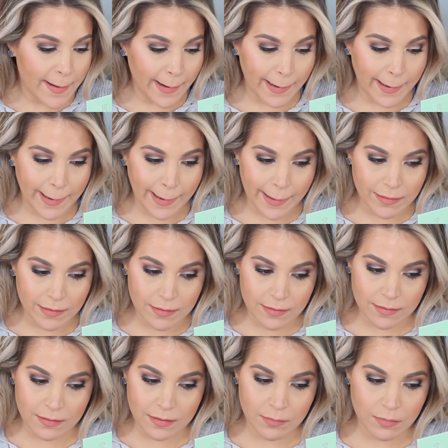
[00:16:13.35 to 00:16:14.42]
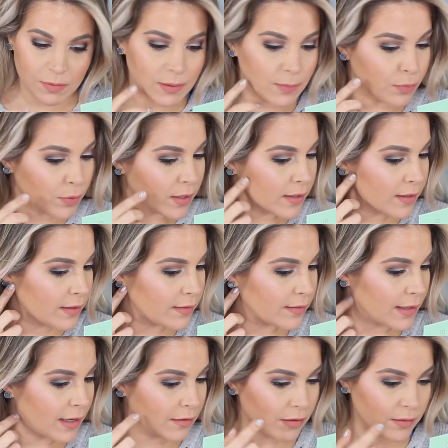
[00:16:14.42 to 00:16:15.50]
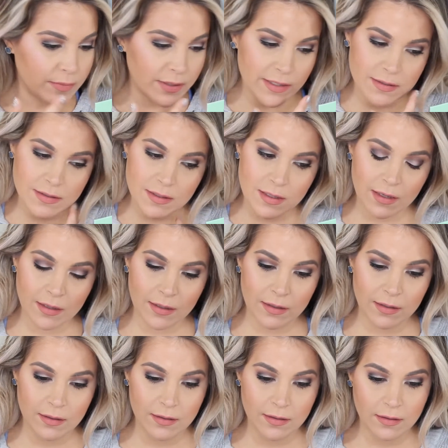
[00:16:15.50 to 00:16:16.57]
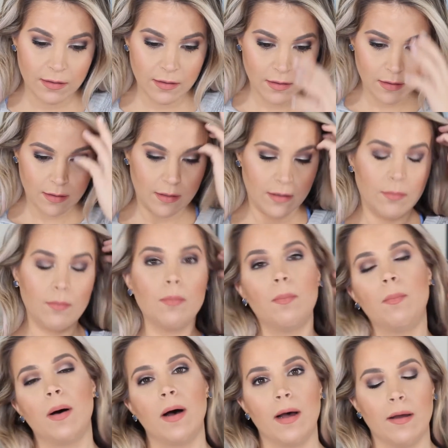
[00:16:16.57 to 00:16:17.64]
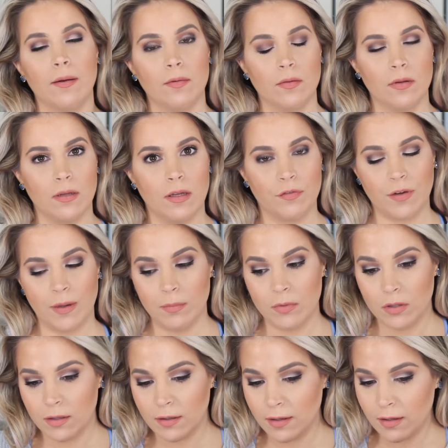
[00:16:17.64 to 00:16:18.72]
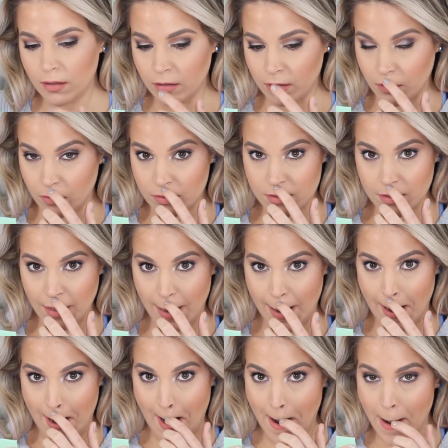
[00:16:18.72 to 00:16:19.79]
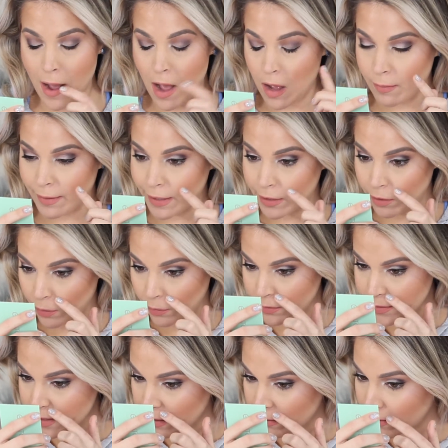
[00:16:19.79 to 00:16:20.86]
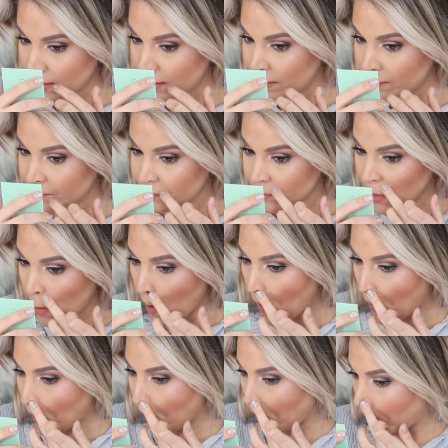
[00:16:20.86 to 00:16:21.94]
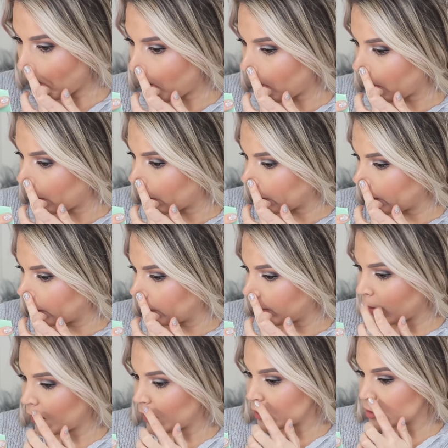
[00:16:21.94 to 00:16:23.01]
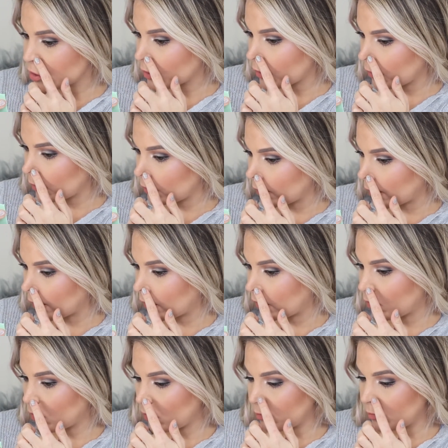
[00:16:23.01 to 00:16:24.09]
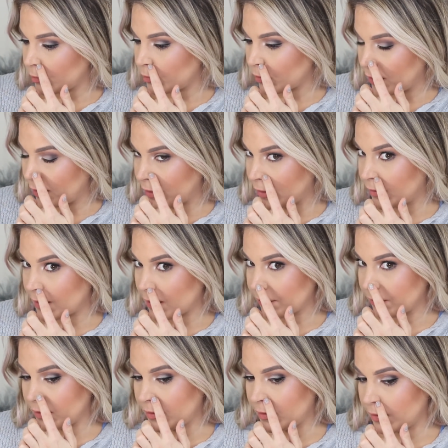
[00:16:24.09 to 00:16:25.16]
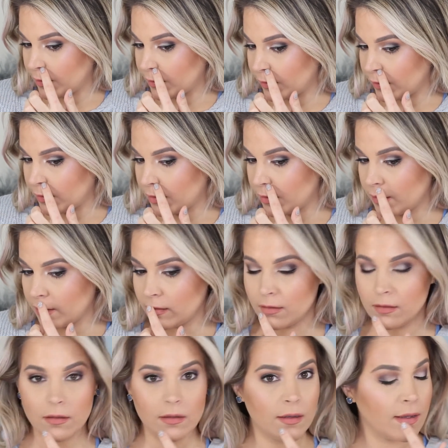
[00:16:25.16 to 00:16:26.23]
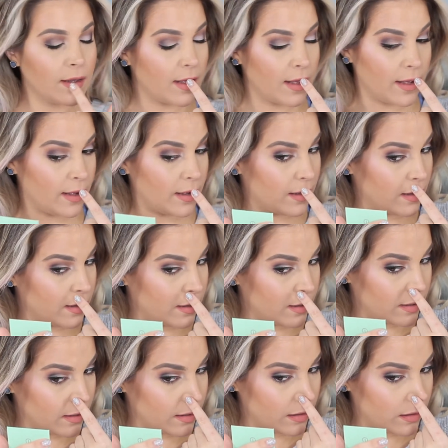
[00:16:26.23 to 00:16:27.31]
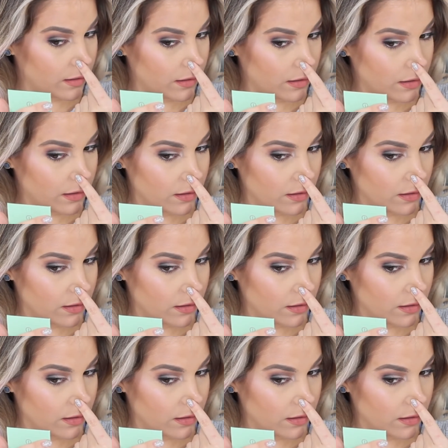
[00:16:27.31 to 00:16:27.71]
It doesn't seem to be breaking down on my skin, but if I'm looking closely at my nose area, there's major like breaking down here, and